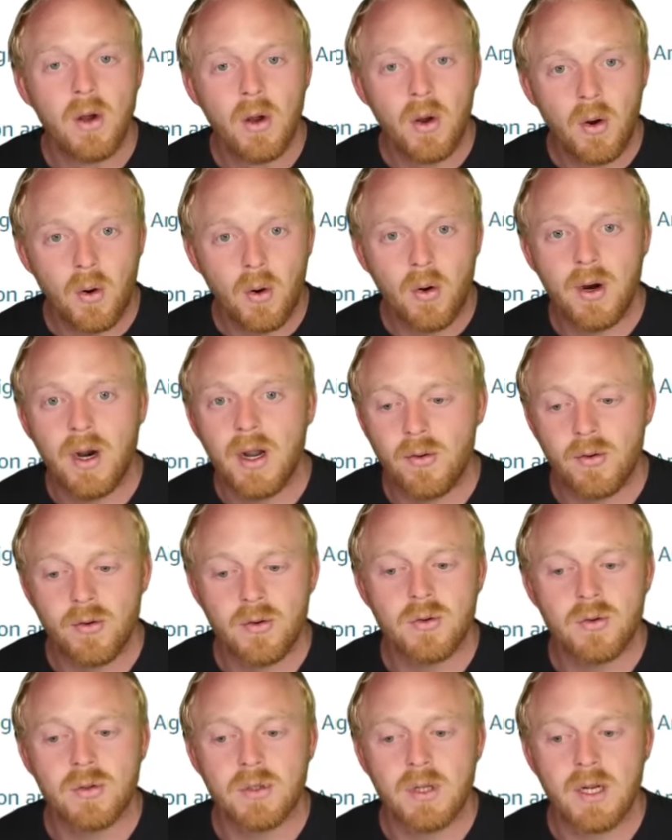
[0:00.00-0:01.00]
or other
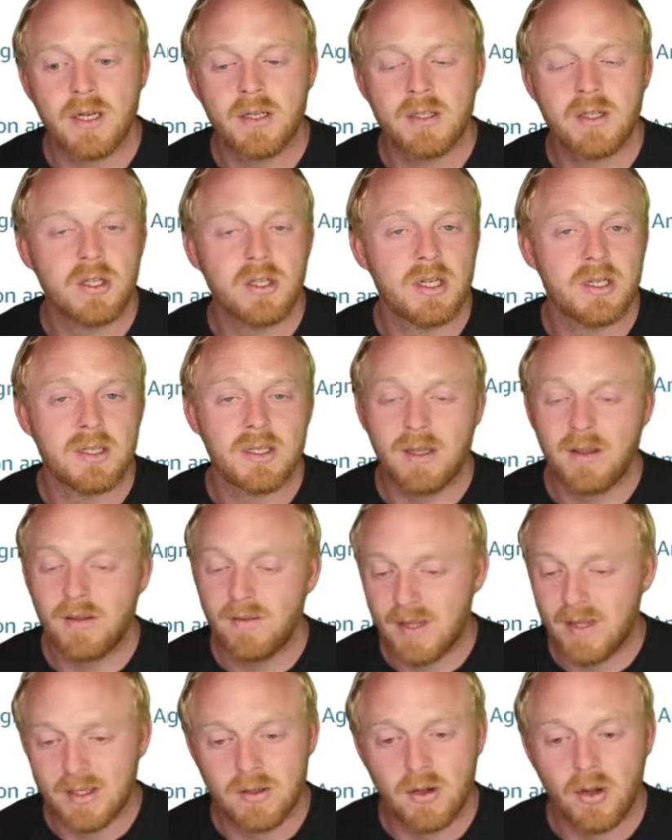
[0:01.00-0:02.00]
tools that I suggest.
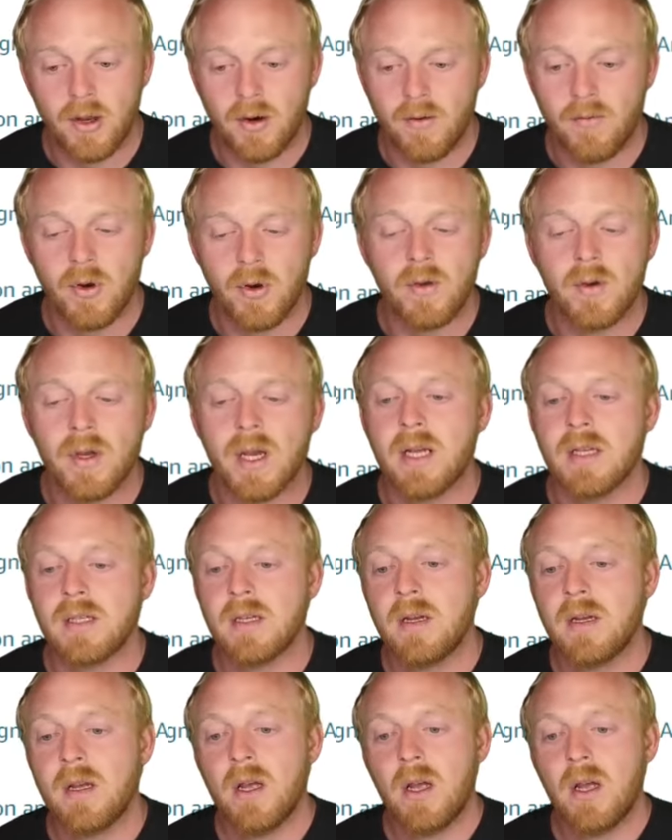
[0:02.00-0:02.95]
That's all there for you guys.